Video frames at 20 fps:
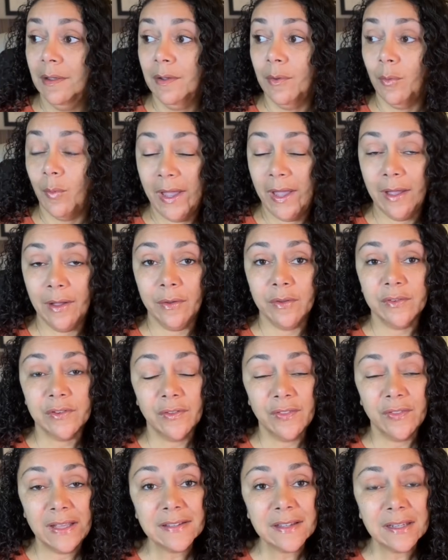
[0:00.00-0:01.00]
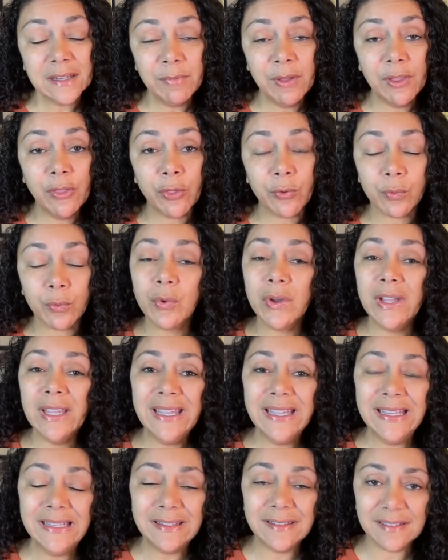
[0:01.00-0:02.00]
Wow, so that's going to be
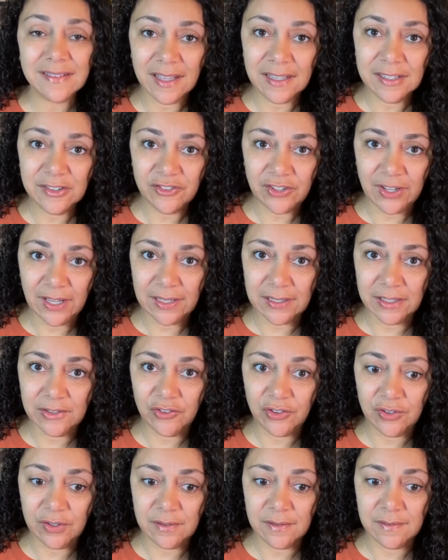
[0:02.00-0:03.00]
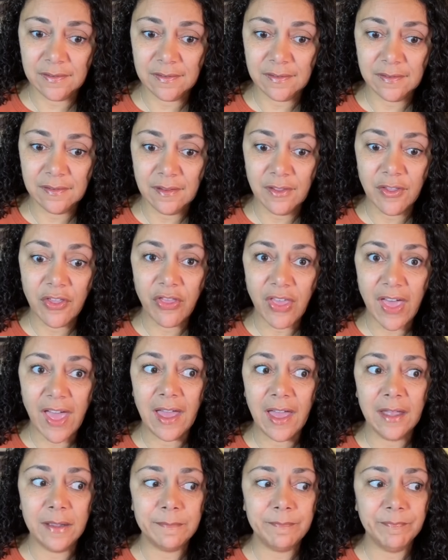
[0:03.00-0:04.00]
three design challenges
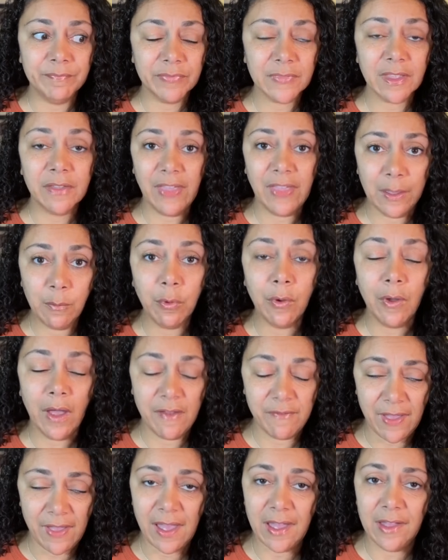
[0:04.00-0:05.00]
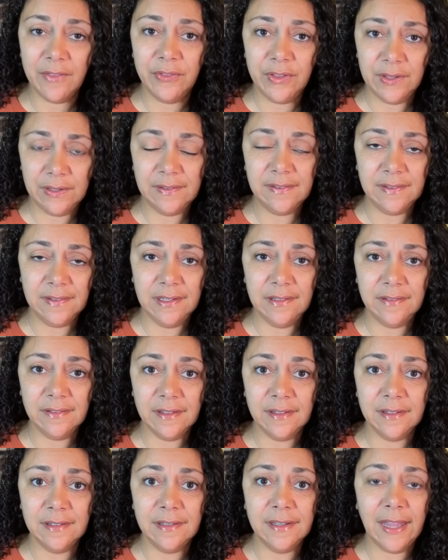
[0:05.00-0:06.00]
that they will have had this
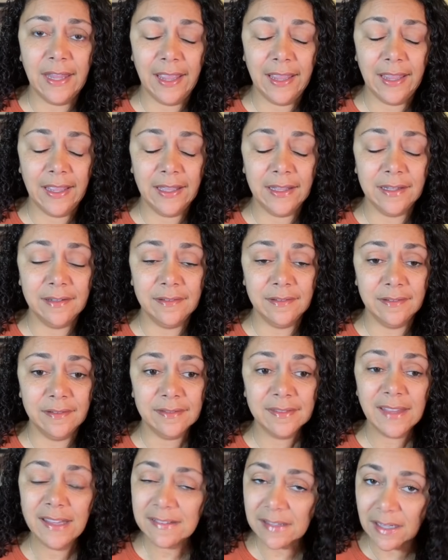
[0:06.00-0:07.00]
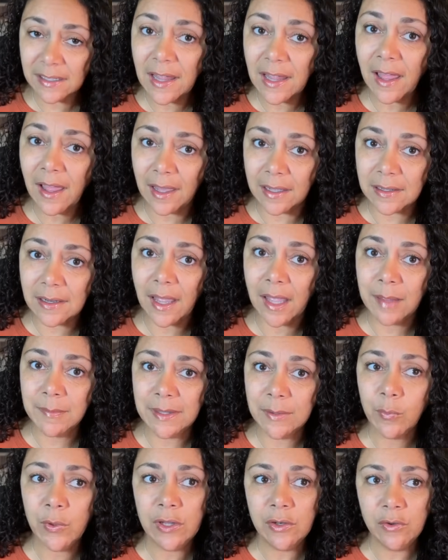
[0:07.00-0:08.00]
season, and that's a lot. I
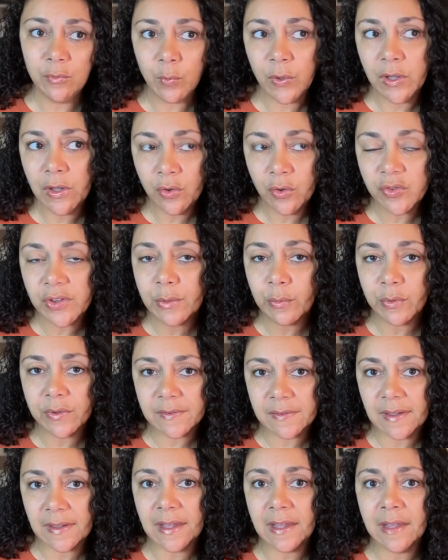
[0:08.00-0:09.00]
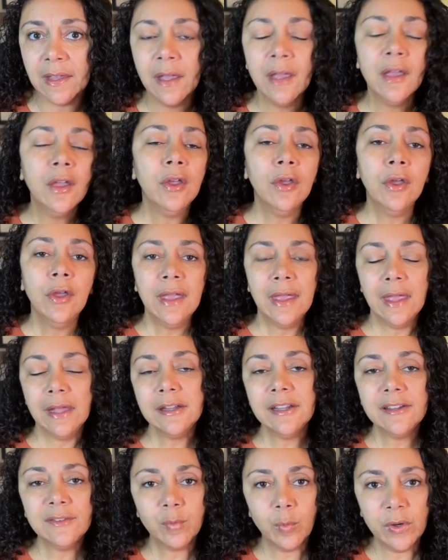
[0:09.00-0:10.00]
mean, we usually will see at
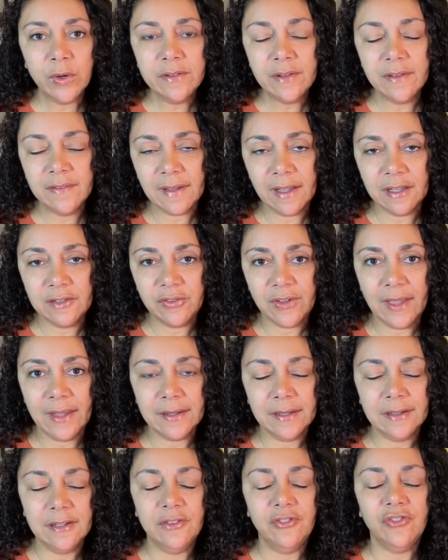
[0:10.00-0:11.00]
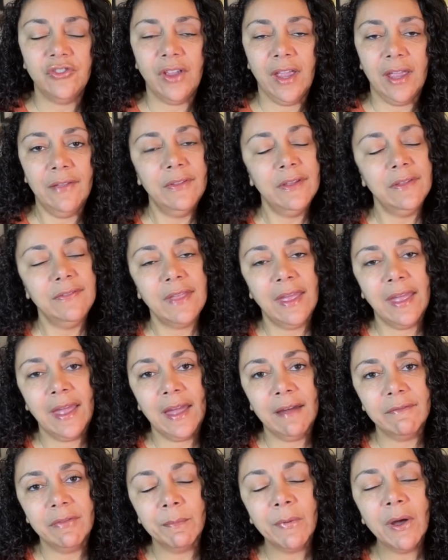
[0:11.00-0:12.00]
least one design challenge, and then they
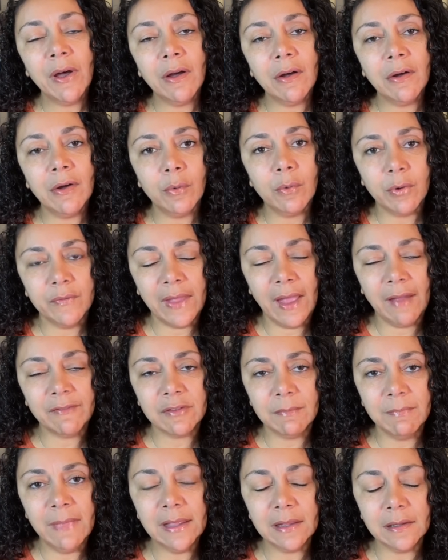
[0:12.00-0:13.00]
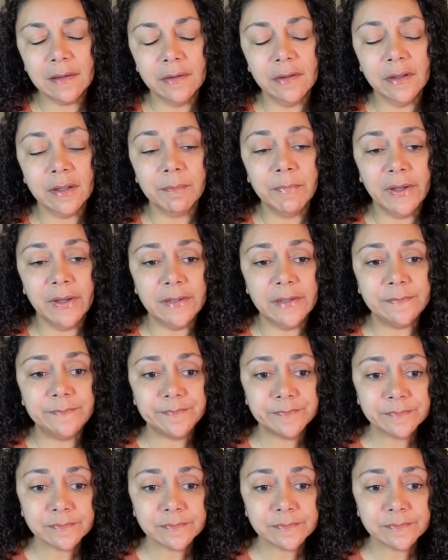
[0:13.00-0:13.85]
have the ball where they have to make a look, but